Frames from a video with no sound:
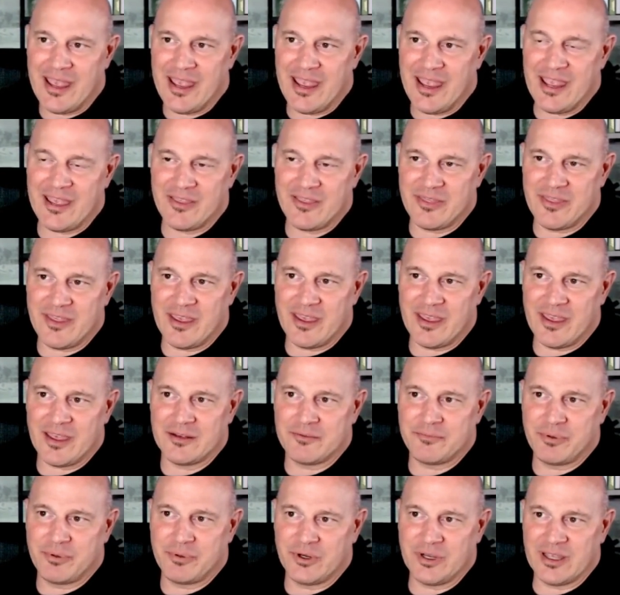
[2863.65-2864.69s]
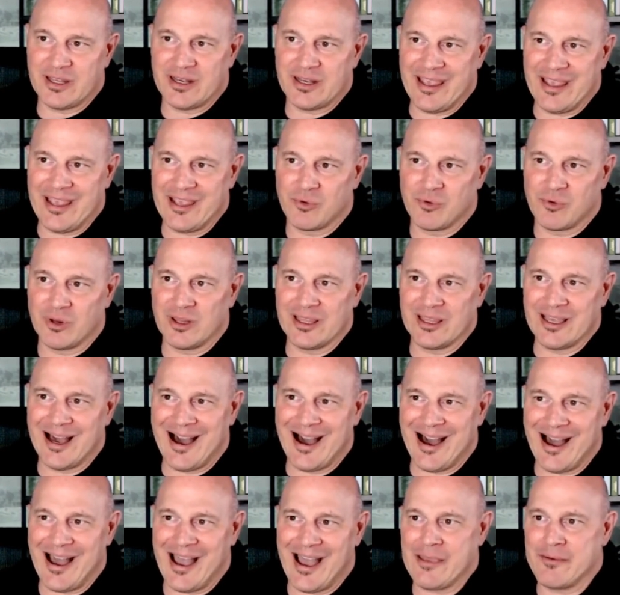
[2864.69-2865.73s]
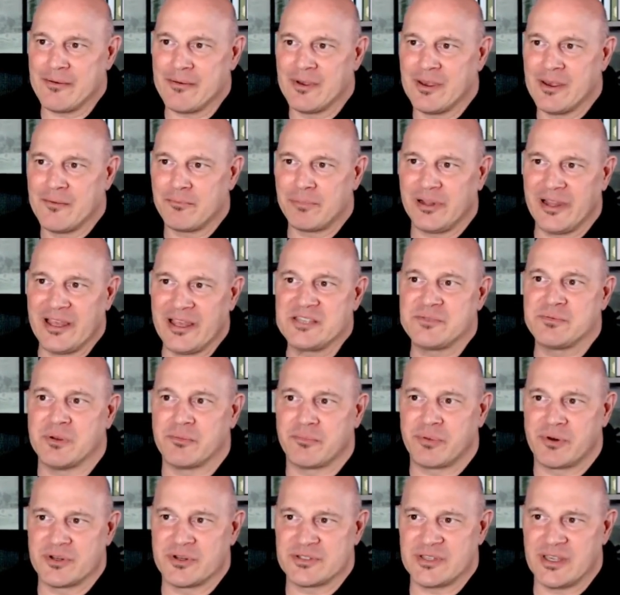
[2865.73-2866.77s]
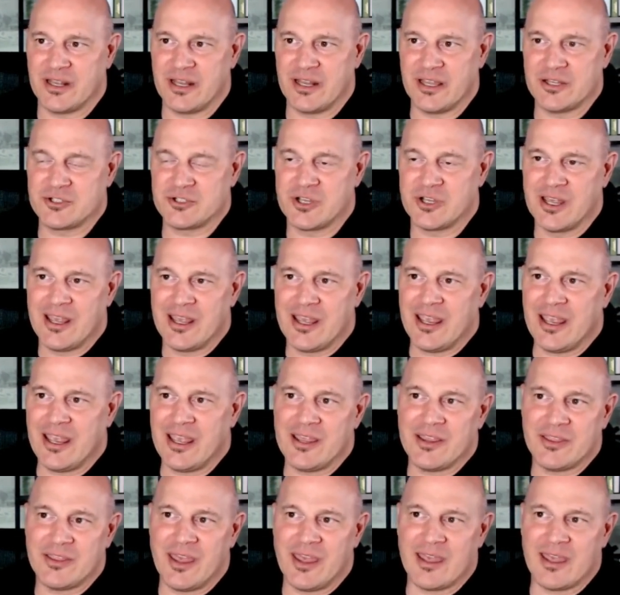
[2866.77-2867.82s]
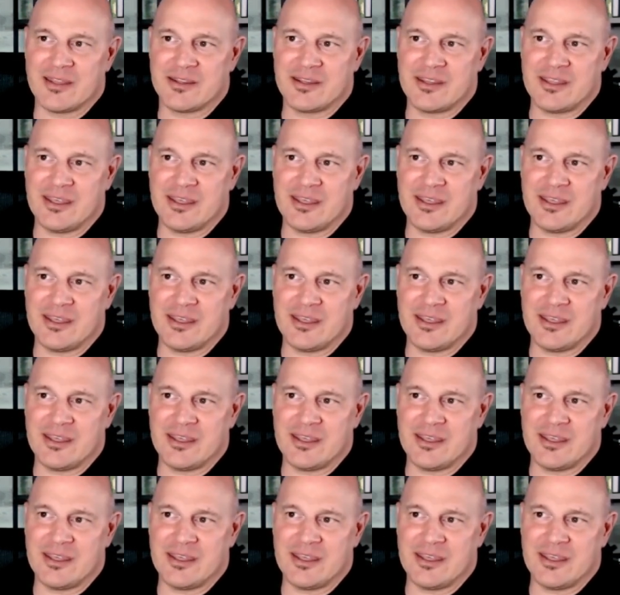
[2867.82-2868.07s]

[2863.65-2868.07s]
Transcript: and then put in a really high placement percentage, and that